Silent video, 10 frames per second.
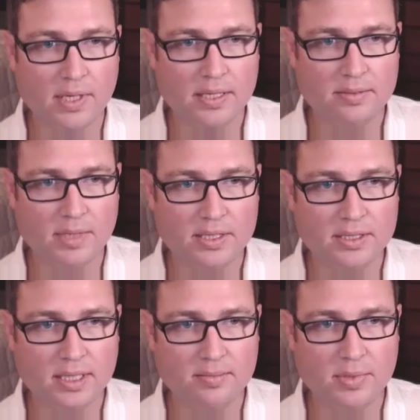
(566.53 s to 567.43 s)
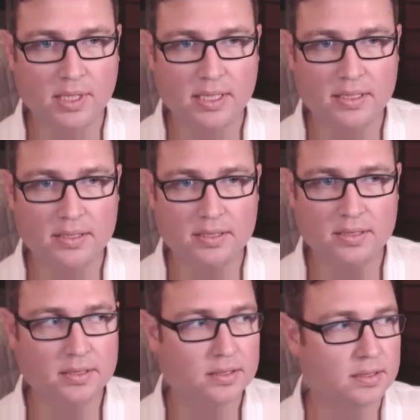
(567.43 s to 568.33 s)
Okay, we got to about the same
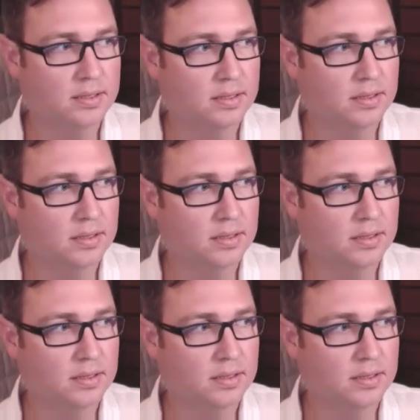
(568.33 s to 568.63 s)
place.